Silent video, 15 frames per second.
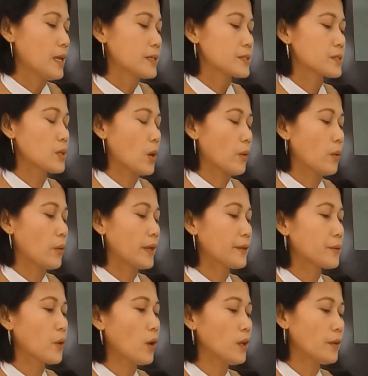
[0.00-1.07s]
So,
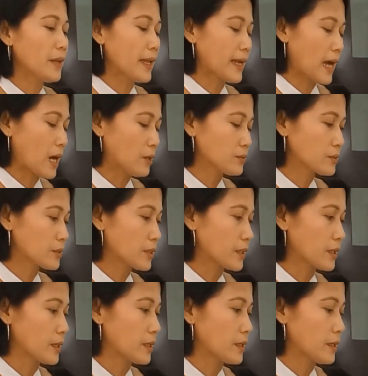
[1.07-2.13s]
in colony
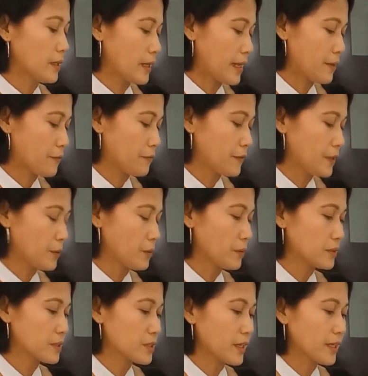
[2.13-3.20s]
counter, if you
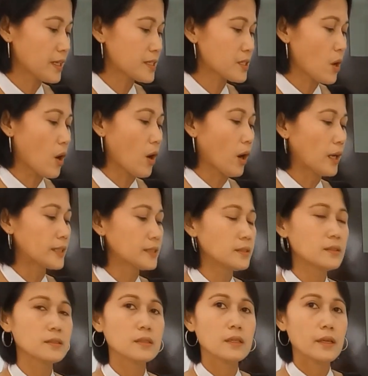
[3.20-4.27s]
turn this on,